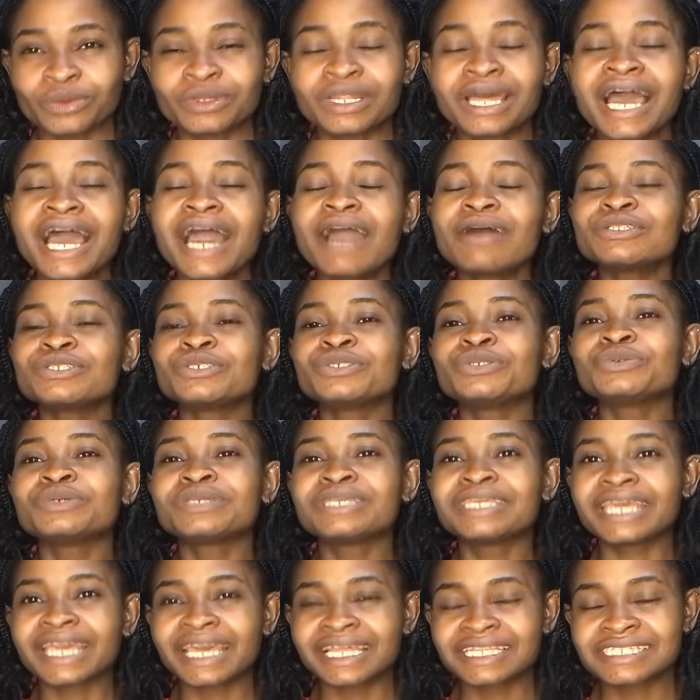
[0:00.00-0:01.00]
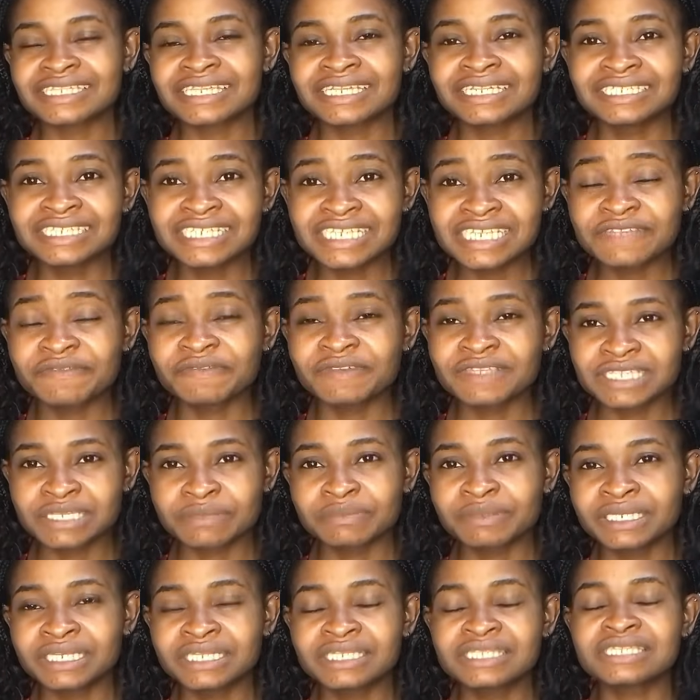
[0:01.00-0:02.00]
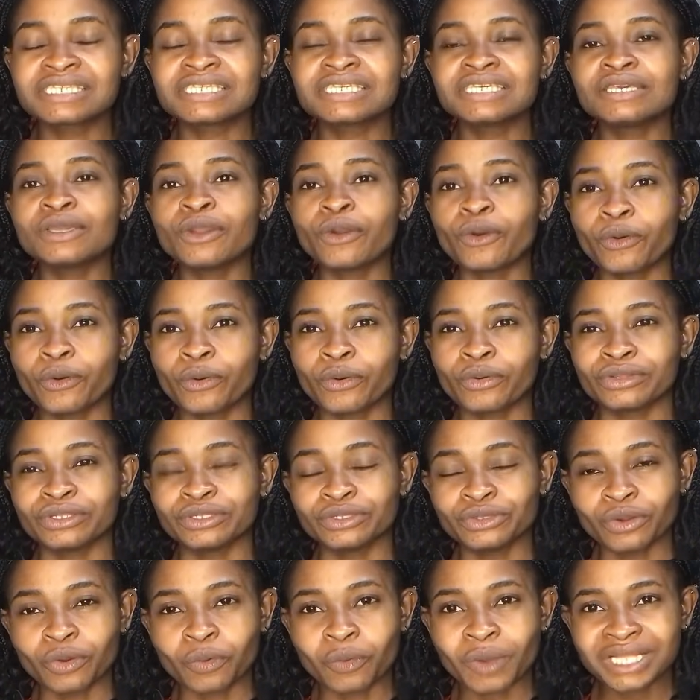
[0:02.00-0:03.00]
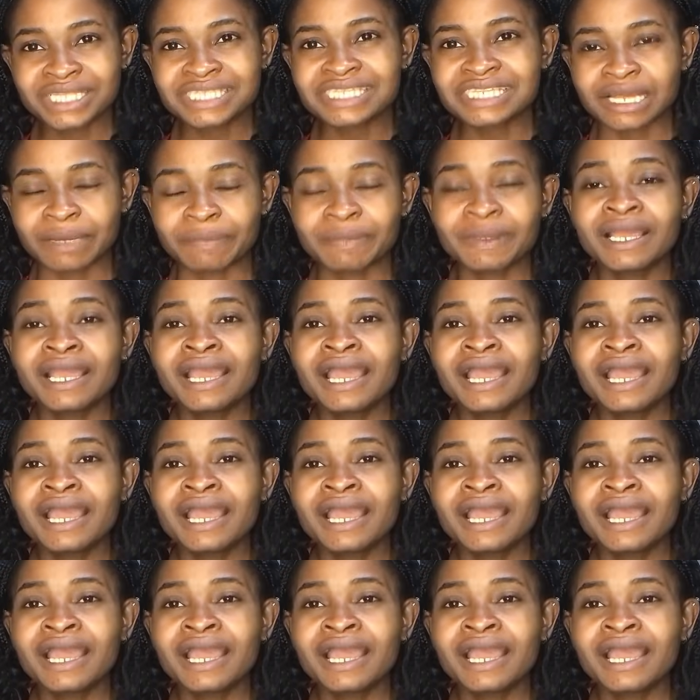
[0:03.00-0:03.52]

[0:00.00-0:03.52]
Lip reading: how do you get this visibility on your WhatsApp?